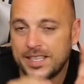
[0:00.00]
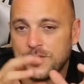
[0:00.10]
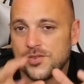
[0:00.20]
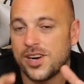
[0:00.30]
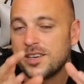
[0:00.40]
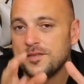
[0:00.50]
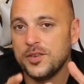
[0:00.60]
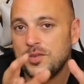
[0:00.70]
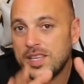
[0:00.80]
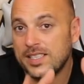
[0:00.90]
Now, there are a
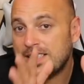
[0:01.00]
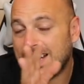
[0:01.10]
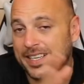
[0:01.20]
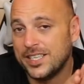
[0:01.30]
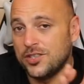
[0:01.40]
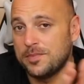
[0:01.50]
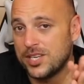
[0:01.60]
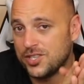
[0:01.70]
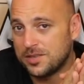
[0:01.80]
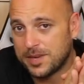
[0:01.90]
few things that I need to
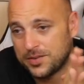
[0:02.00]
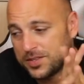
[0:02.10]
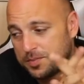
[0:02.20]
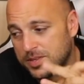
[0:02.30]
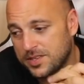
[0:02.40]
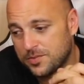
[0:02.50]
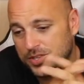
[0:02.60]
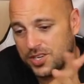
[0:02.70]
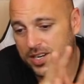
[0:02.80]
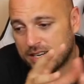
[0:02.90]
mention about this printer,
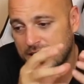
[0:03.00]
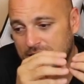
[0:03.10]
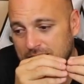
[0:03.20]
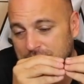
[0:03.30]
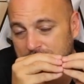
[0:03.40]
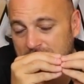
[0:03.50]
which are uh,